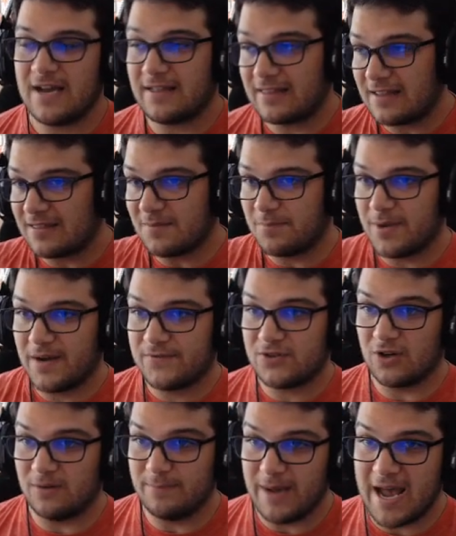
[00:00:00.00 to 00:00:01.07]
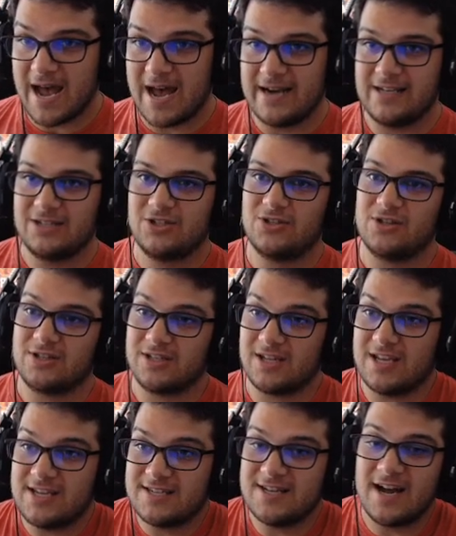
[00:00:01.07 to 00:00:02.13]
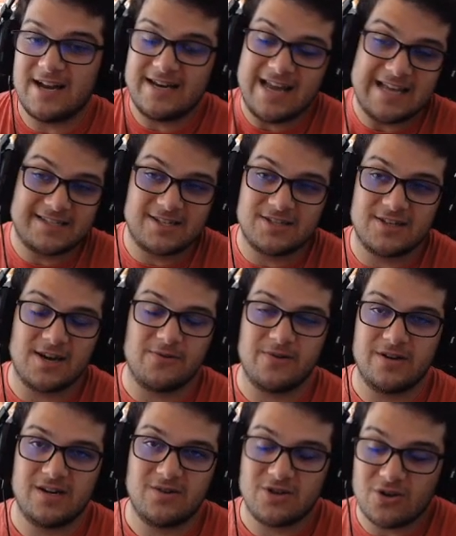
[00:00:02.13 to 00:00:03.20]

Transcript: Not that the buffs are bad, it's just he's not necessary.